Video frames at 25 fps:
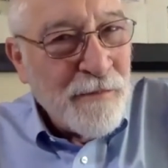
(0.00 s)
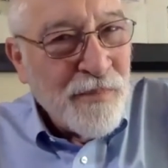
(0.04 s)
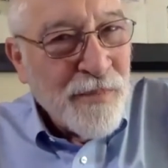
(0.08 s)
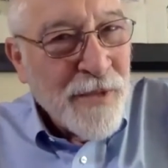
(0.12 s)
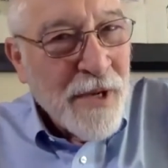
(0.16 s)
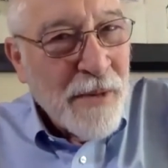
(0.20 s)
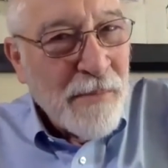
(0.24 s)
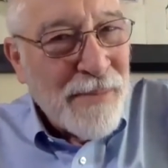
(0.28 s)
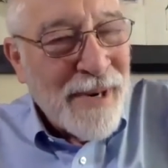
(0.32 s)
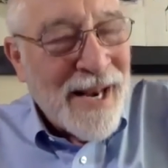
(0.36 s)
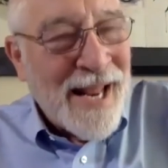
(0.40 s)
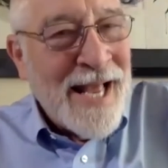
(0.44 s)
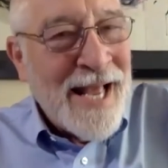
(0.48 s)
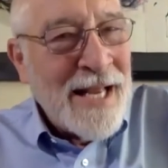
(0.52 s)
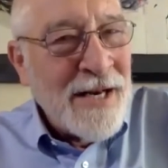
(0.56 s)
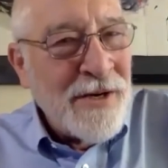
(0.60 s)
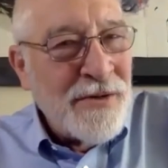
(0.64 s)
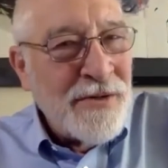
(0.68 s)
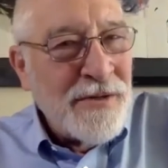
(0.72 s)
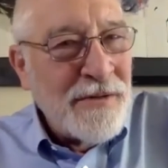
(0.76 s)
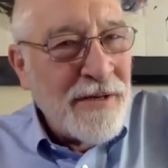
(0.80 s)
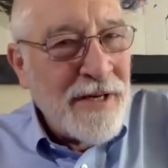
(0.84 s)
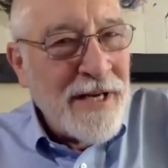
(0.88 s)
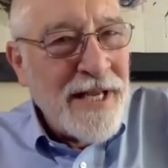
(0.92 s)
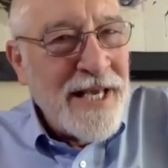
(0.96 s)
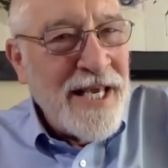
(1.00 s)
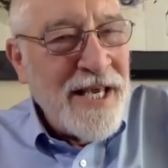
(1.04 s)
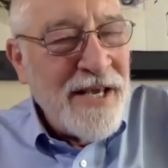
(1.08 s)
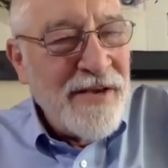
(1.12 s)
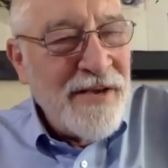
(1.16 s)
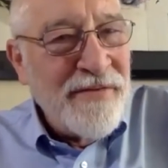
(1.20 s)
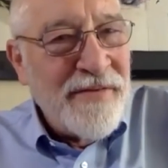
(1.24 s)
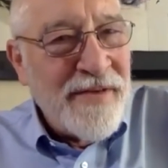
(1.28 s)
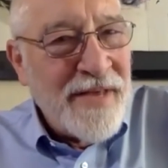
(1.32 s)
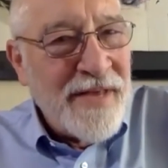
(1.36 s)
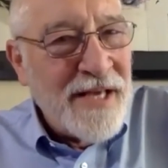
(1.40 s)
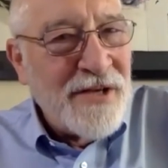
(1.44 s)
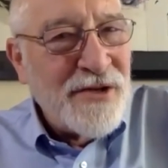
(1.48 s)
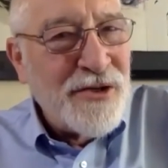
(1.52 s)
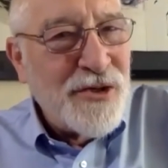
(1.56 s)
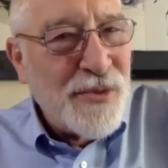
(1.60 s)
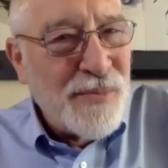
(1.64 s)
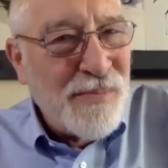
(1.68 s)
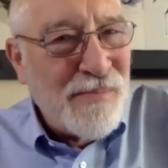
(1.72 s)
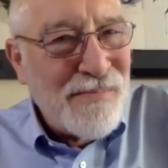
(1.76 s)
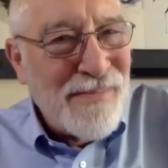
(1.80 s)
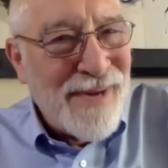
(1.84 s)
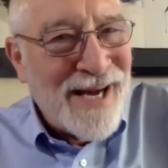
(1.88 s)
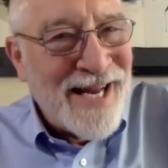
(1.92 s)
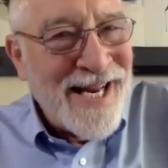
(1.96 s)
plan to leave his
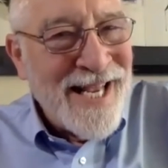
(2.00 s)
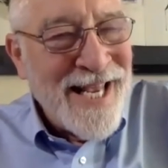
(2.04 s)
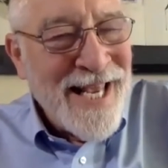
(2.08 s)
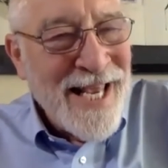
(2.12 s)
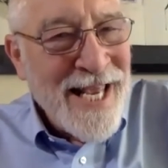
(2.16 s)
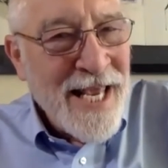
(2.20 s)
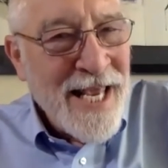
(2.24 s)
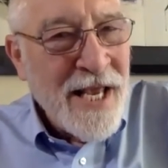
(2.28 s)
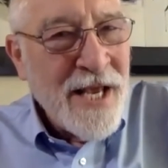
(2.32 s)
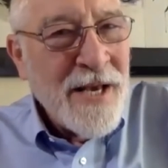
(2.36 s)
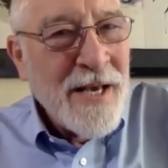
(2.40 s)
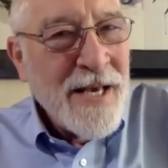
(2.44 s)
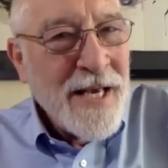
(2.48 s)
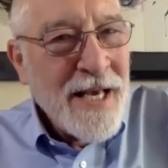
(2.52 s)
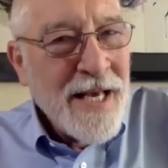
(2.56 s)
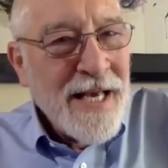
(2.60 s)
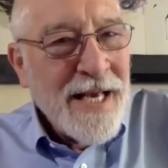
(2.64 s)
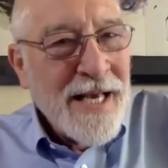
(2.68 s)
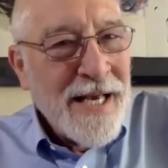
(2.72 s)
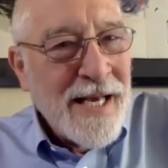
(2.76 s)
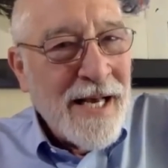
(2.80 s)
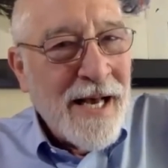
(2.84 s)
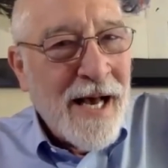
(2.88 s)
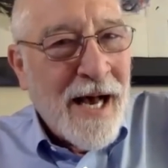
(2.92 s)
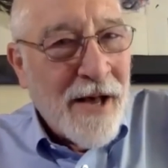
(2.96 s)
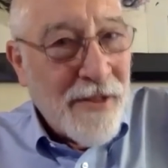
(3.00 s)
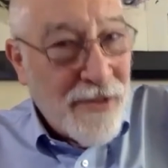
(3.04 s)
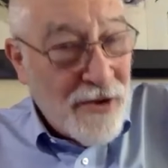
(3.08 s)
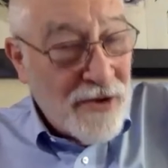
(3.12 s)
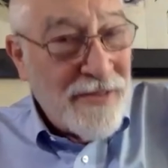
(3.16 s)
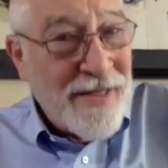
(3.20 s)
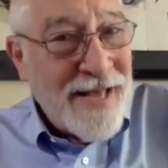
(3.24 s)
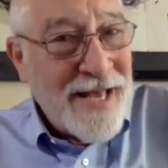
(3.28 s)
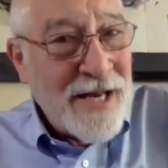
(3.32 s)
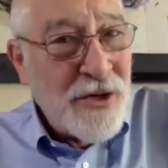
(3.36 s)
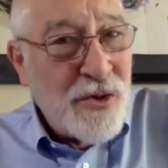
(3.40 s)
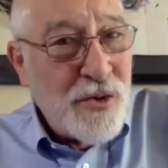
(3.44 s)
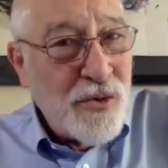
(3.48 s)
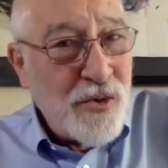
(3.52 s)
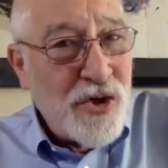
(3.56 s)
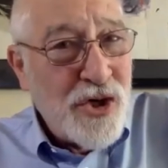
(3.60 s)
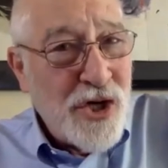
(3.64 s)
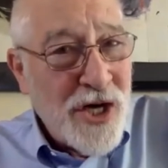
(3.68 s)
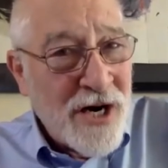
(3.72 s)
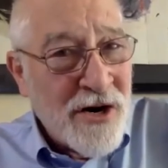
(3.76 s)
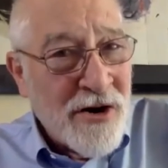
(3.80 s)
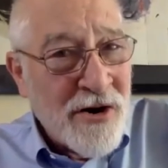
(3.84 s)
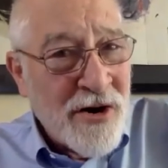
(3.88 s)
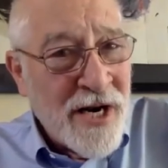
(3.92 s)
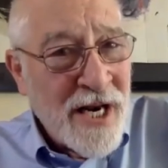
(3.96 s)
money other than to
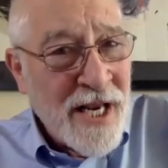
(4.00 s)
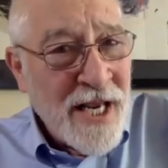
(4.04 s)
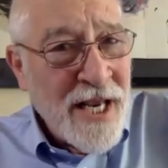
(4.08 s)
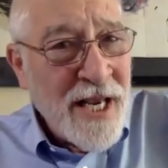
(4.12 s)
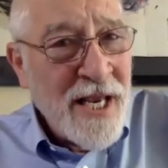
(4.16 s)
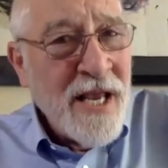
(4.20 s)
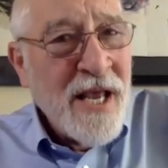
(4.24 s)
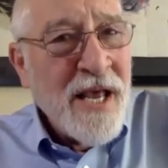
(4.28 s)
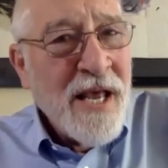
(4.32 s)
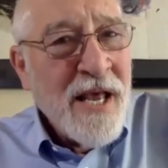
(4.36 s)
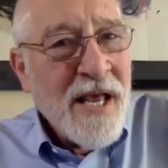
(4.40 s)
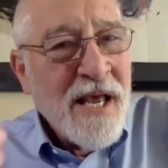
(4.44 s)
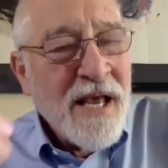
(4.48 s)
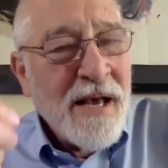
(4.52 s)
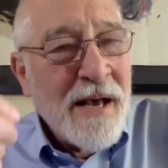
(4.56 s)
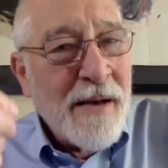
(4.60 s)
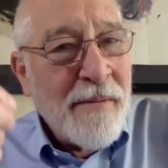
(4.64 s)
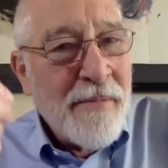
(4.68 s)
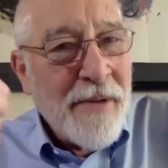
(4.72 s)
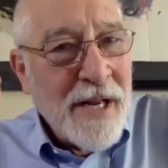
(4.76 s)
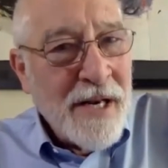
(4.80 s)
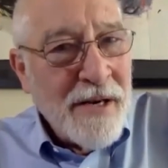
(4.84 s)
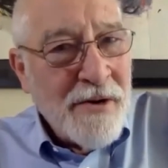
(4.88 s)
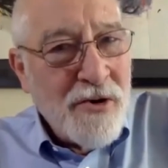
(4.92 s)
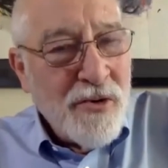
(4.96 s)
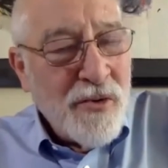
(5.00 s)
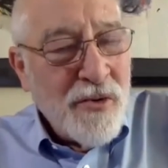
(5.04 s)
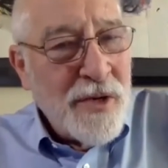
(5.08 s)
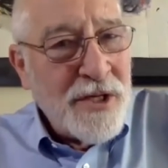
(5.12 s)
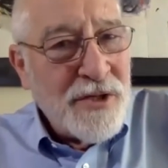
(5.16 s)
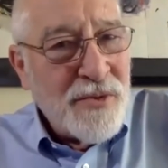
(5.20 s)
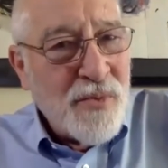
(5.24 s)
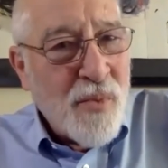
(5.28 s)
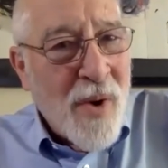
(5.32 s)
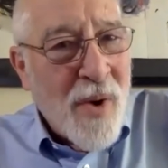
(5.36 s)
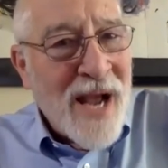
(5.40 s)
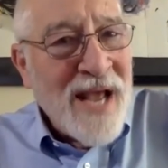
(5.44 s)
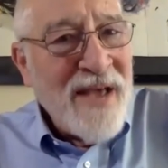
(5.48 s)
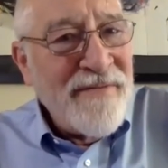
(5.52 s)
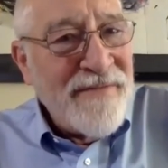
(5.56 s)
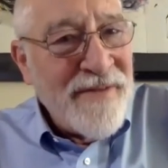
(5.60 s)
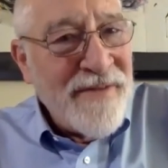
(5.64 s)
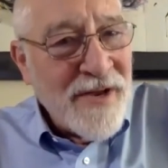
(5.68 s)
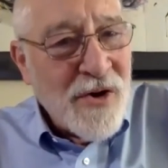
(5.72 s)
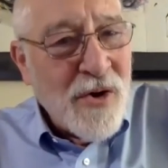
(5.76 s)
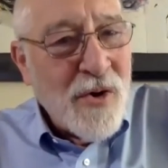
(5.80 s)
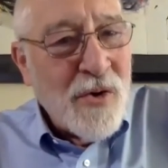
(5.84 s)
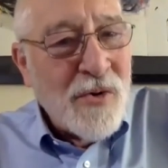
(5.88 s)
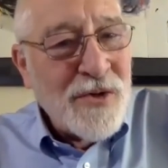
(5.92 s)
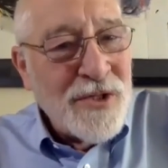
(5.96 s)
charity? But to his wife,
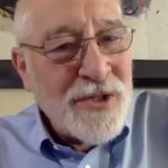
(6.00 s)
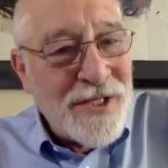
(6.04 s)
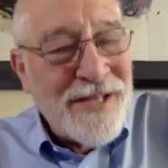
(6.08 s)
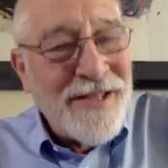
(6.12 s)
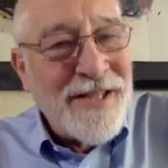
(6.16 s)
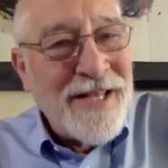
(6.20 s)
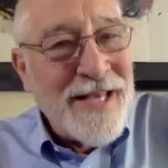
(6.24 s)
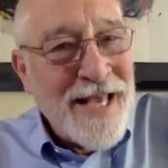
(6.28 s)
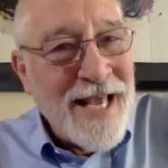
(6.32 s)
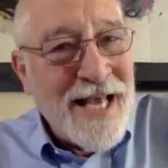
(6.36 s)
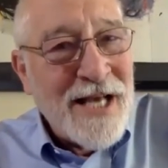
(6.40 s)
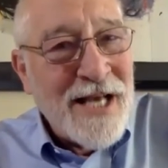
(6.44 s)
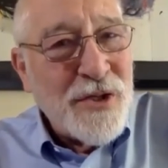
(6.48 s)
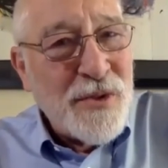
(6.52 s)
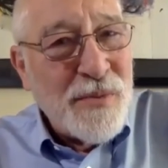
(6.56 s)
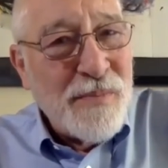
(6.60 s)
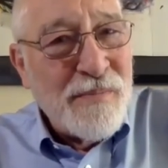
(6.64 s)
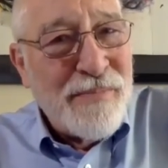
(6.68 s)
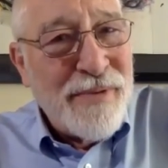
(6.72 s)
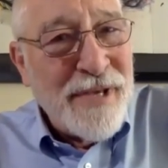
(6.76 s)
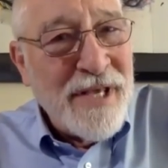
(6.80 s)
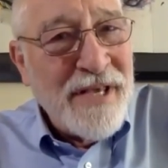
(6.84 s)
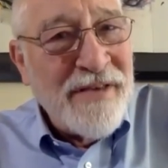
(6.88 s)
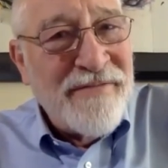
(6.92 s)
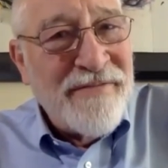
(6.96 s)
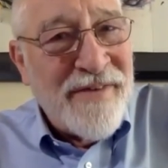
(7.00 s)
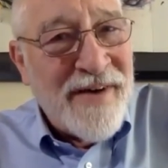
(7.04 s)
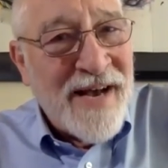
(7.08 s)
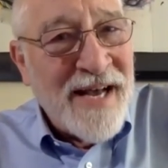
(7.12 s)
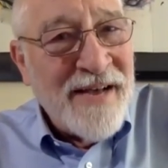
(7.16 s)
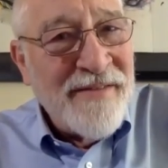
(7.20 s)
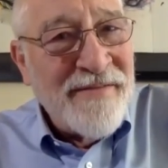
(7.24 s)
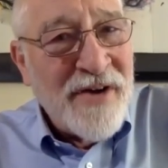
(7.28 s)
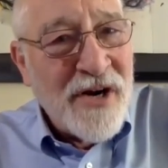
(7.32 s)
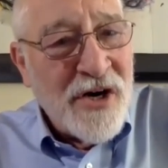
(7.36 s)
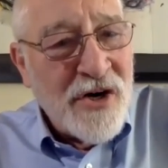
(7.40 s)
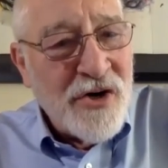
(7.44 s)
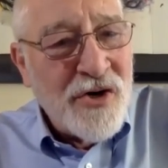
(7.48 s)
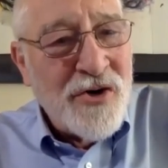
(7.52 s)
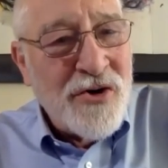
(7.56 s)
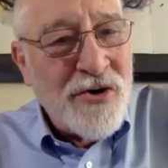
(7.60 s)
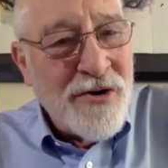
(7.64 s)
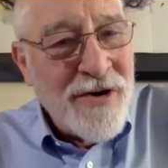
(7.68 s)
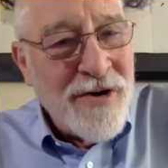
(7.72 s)
it goes in the S&P 500,